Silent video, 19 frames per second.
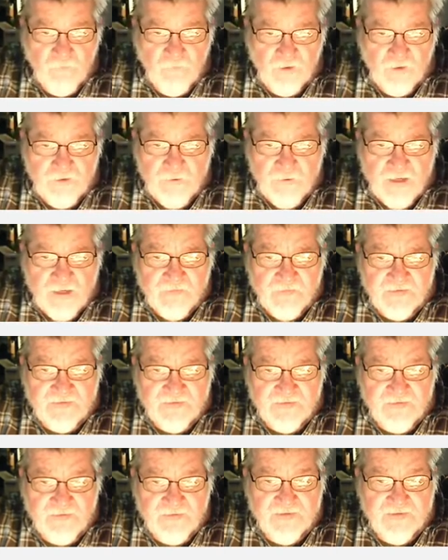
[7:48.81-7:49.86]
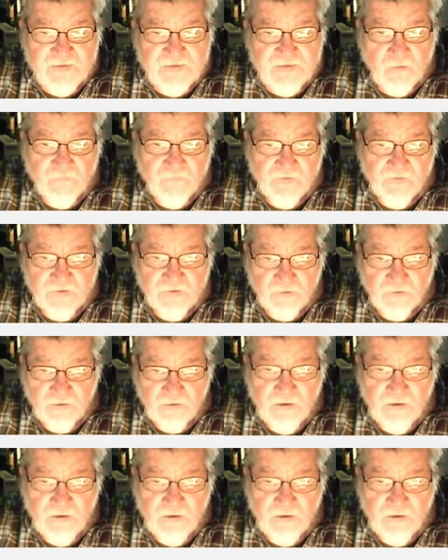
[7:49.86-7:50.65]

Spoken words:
you have this list over here.